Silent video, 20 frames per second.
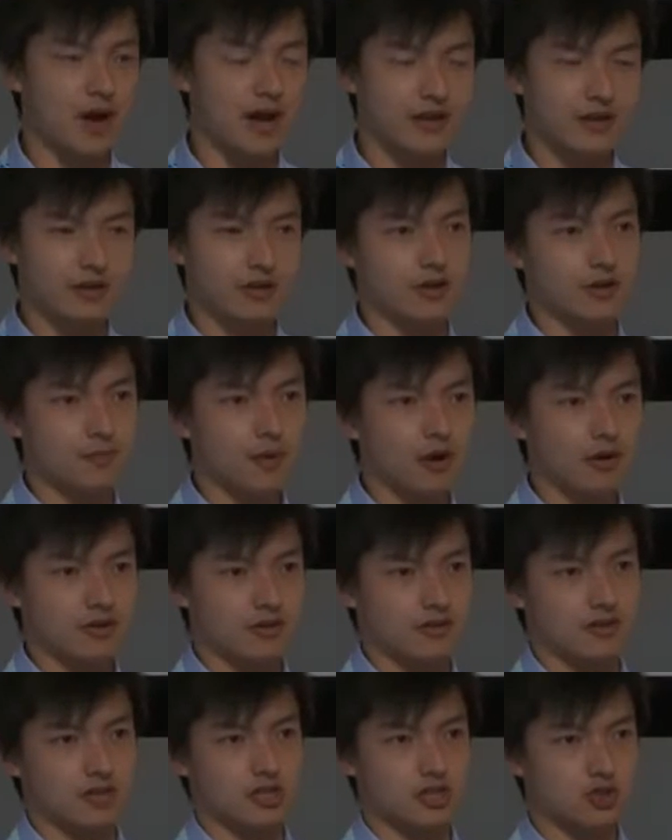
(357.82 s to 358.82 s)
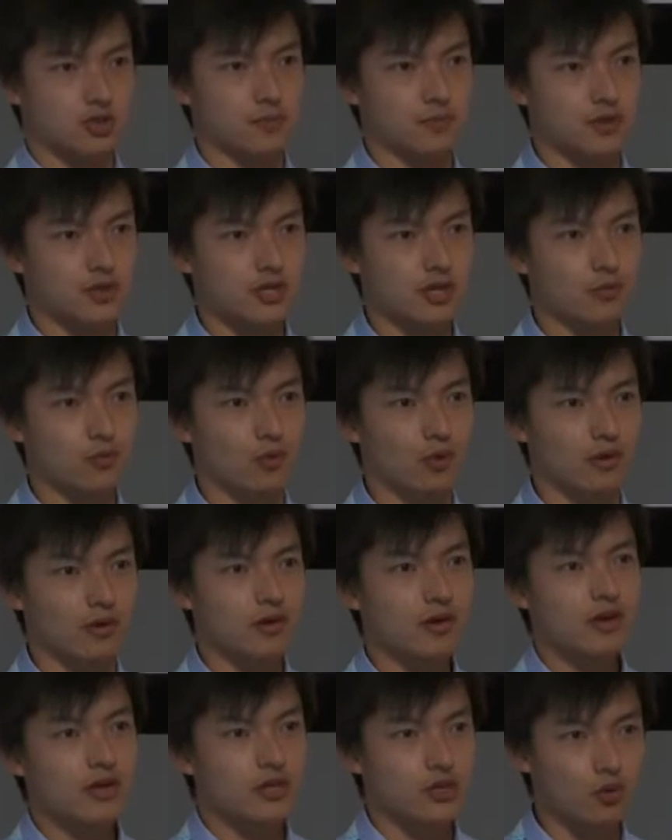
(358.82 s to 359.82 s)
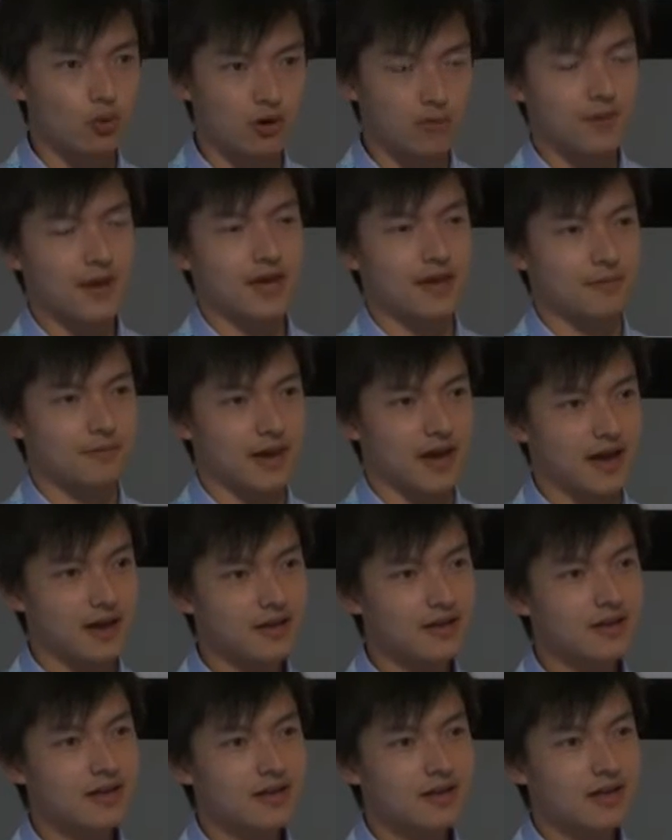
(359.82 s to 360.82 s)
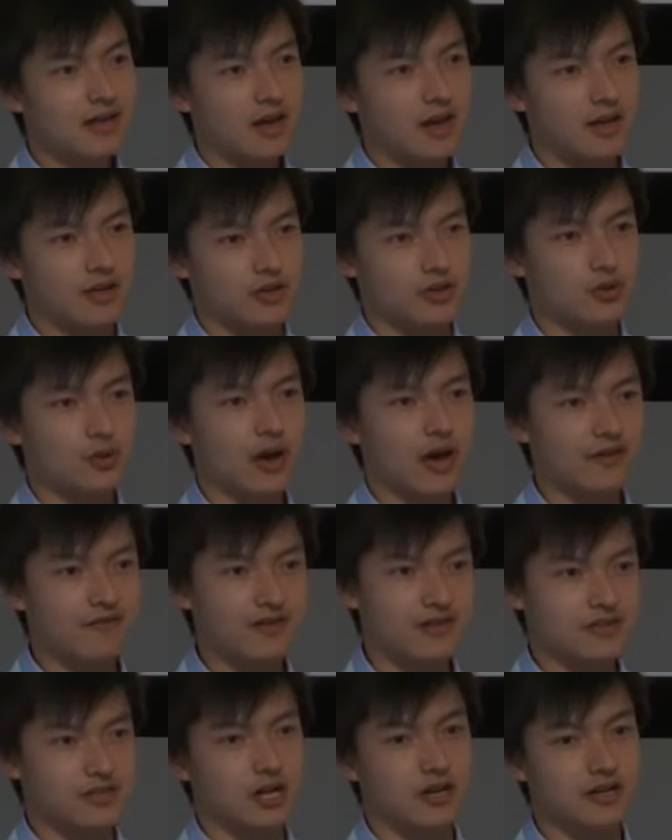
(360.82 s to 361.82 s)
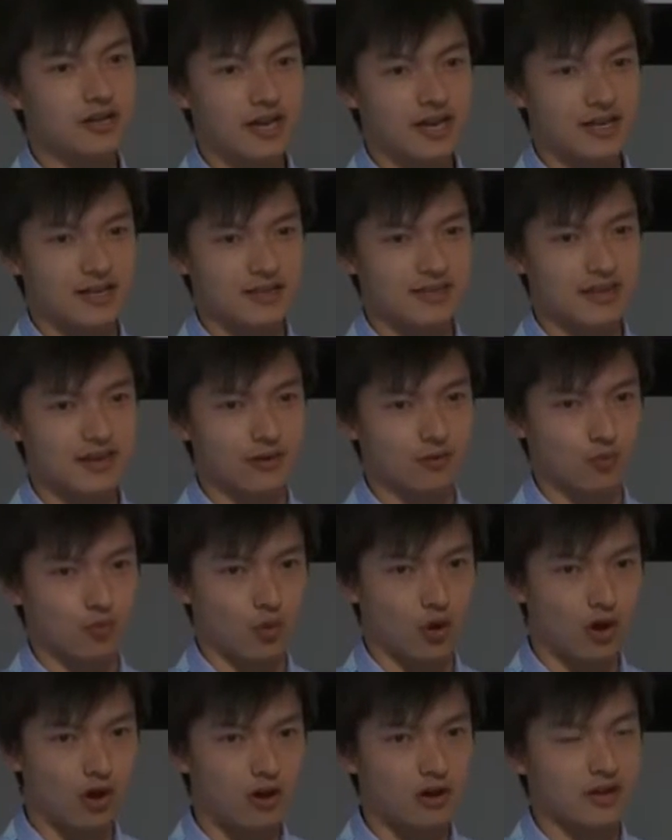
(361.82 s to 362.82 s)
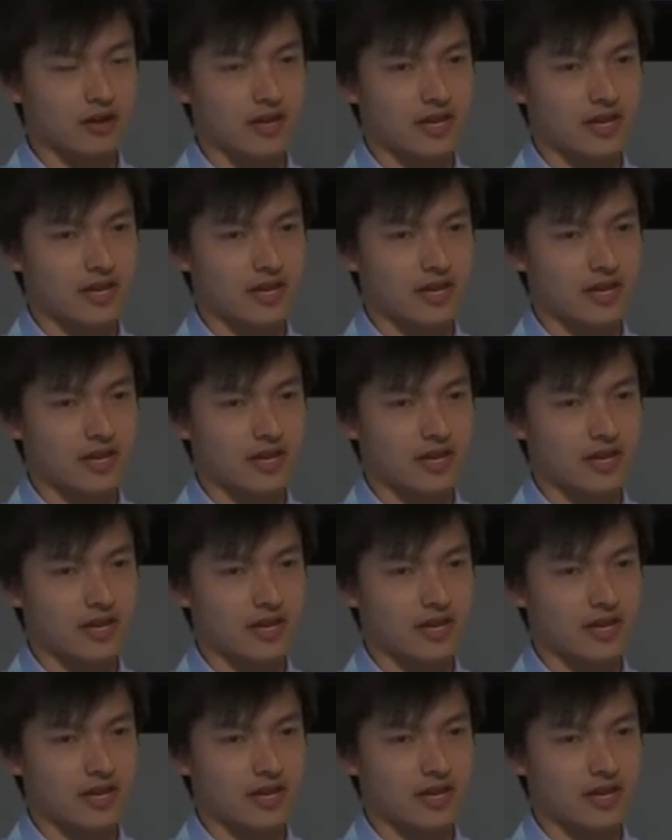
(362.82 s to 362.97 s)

binary part of the distribution where you are paying back. You haven't done anything wrong